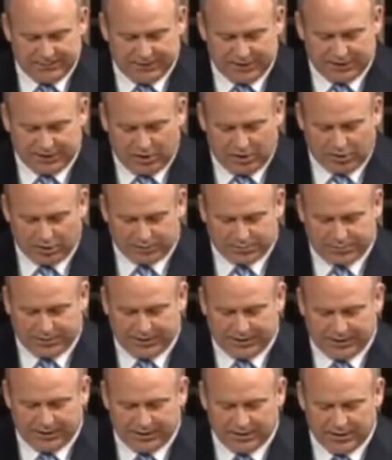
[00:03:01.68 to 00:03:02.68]
million per
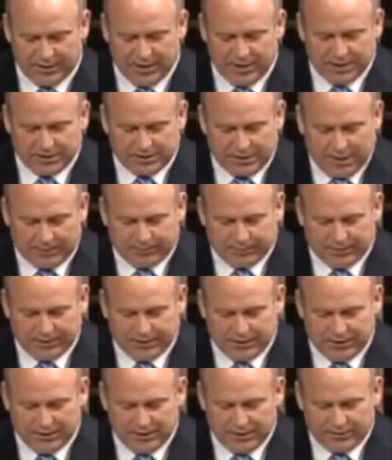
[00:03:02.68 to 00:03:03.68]
year,
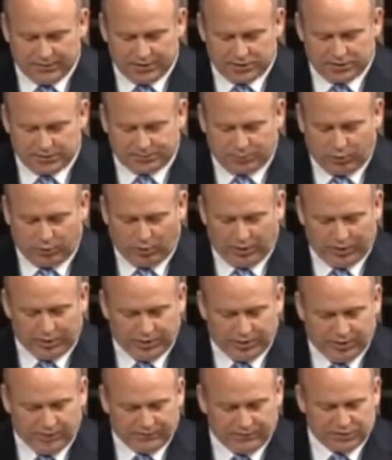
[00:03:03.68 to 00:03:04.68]
doubling the support
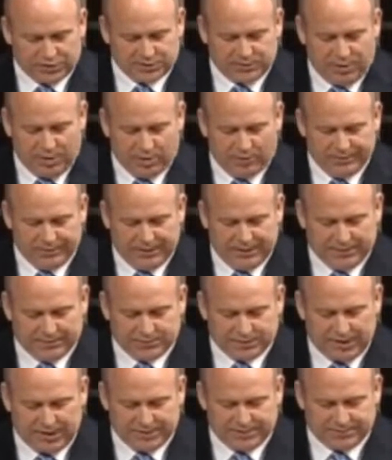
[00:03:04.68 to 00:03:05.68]
for small and
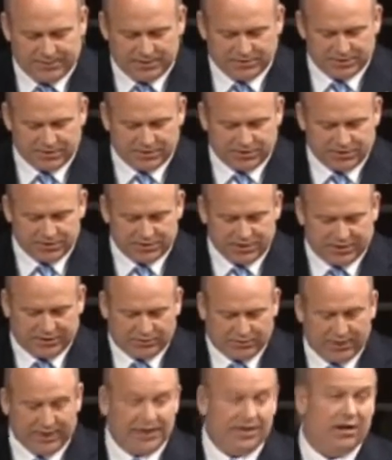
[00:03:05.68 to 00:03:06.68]
medium-sized businesses and
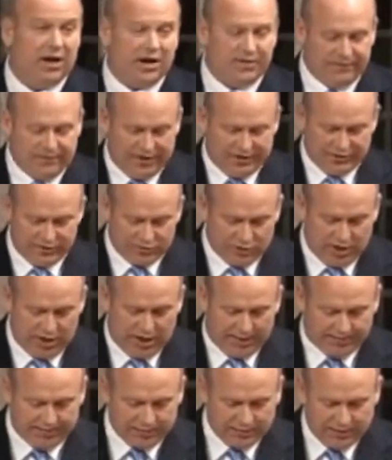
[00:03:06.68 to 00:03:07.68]
creating high-value
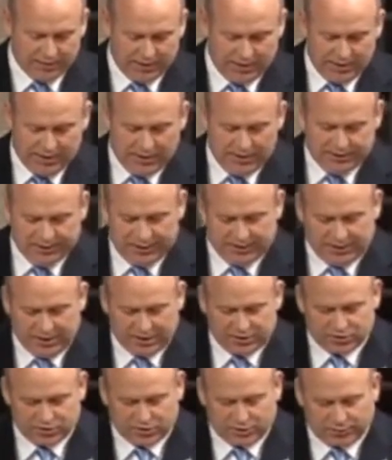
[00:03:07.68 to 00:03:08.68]
jobs. The
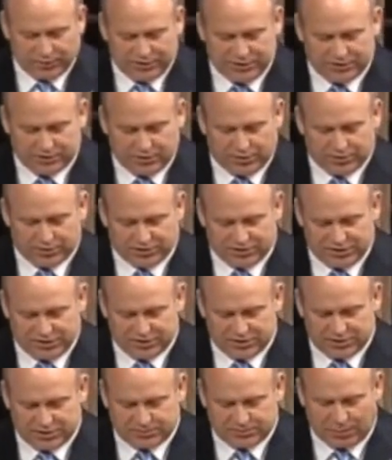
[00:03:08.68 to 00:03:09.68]
Industrial Research
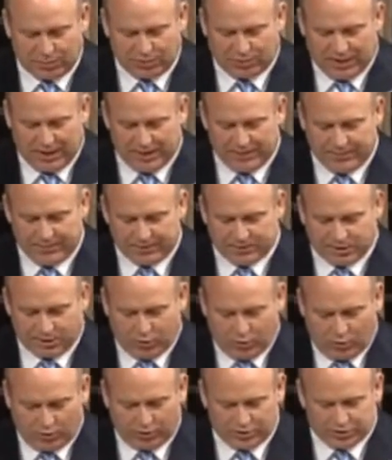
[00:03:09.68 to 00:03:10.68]
Assistance Program is a
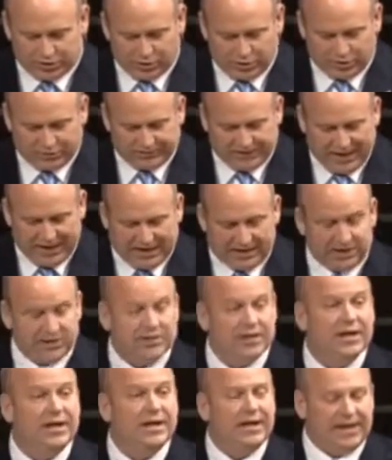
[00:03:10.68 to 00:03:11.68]
cornerstone of
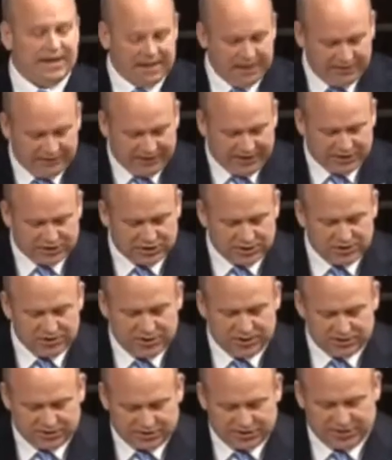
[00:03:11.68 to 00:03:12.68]
Canada's innovation
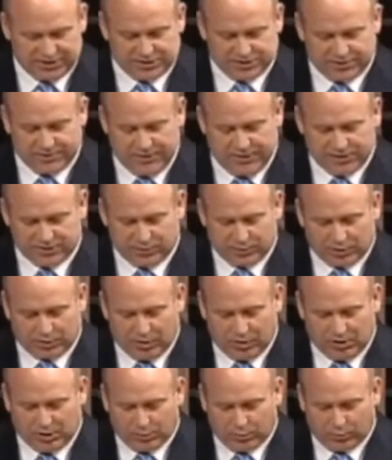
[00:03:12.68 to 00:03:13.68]
system and is
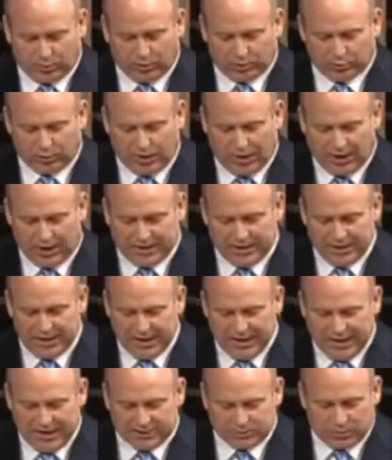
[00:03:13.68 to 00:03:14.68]
regarded worldwide
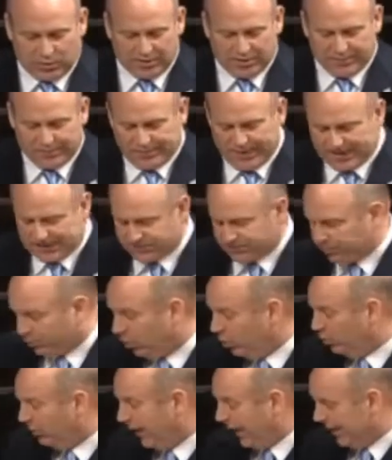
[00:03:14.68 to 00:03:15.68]
as one of the best
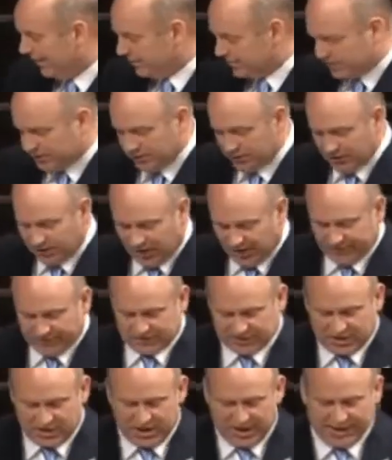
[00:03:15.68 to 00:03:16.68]
programs of
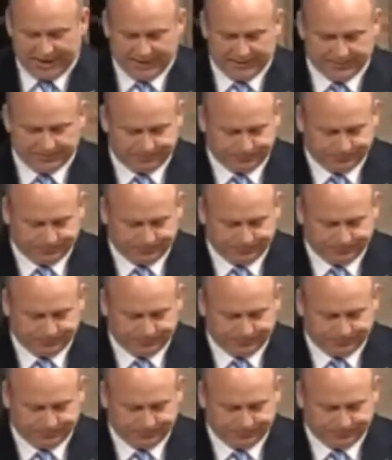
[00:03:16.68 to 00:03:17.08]
its kind.